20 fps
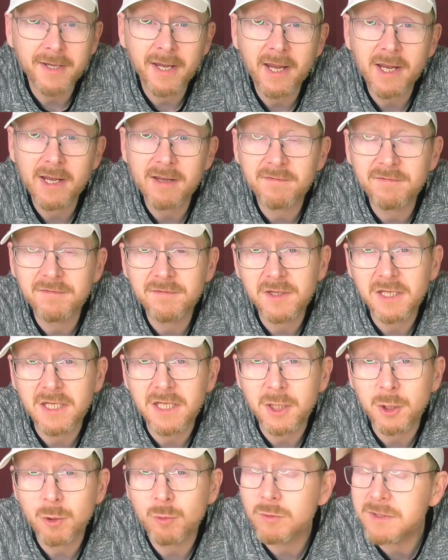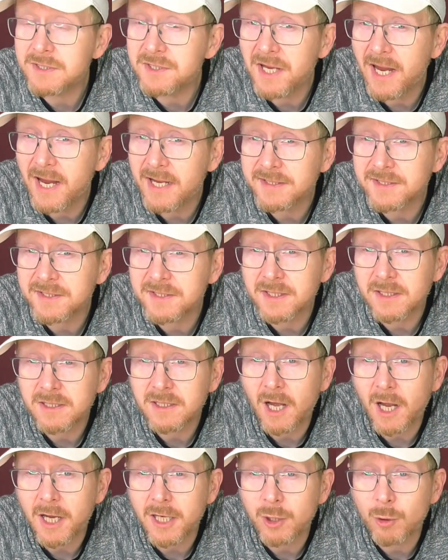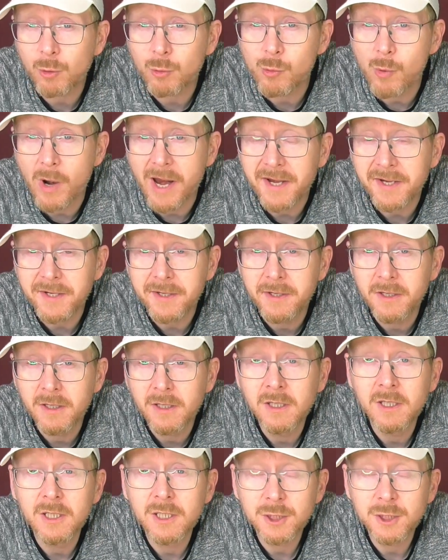have the UCS Kylo Ren